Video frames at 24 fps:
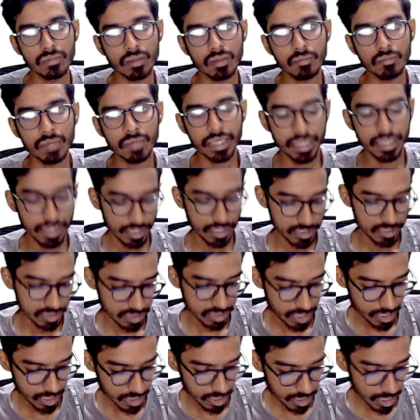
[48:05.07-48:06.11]
Minus
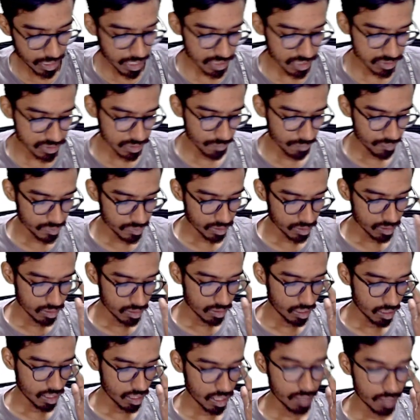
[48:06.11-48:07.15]
A cross
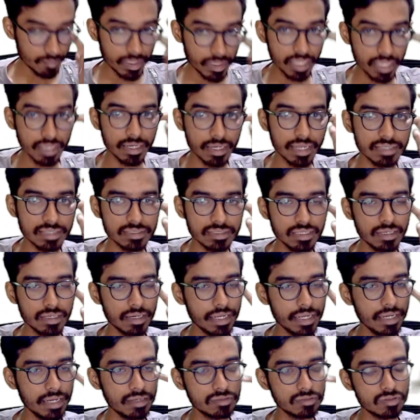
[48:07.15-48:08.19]
B cross C,
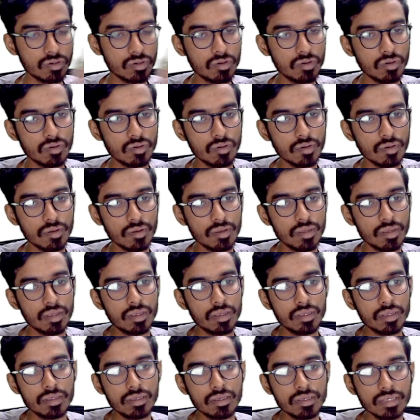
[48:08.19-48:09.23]
right? So
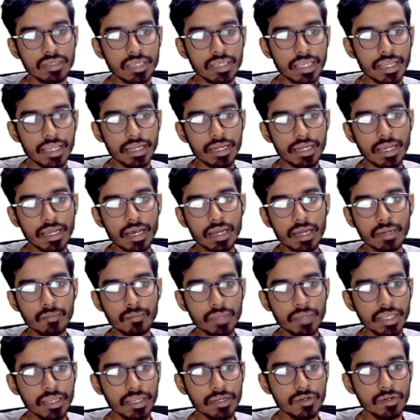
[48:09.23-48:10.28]
A dot
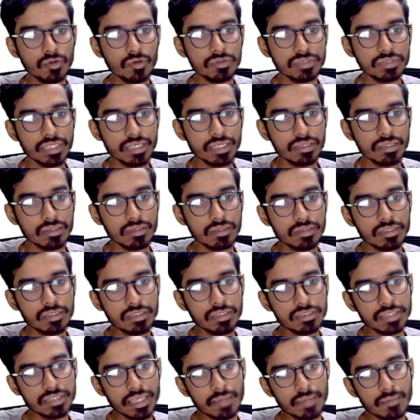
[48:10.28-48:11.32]
B into C. This is
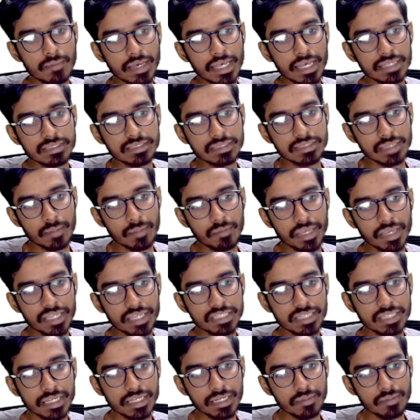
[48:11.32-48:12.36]
same as
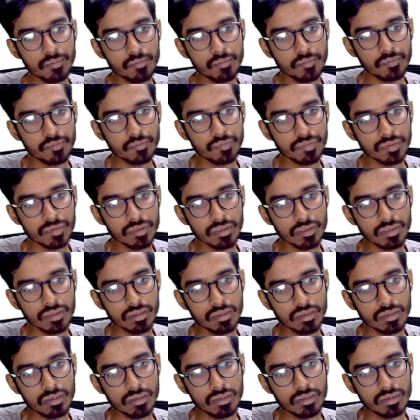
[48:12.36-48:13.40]
summation
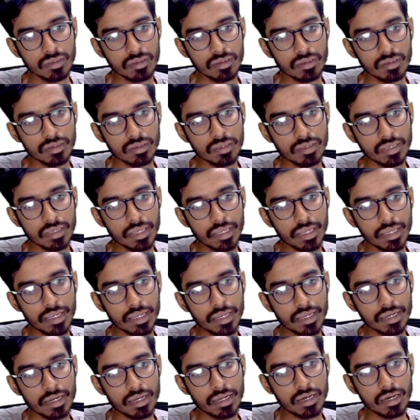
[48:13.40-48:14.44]

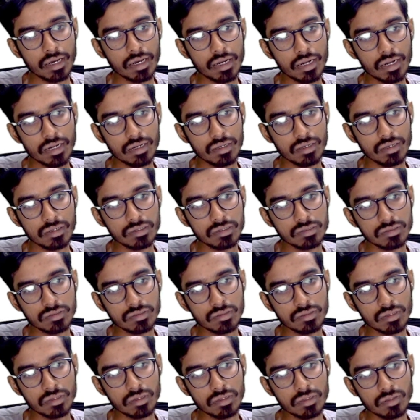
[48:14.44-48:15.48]
A dot
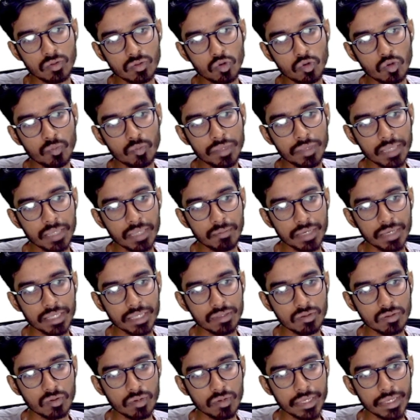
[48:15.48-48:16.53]
dou B by
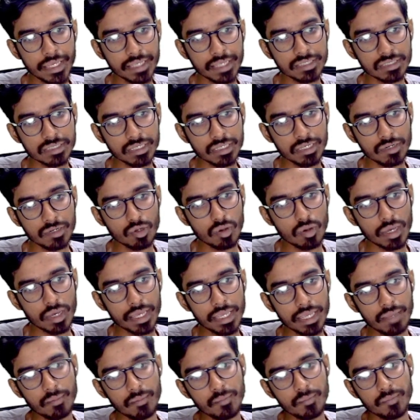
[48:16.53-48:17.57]
dou X into I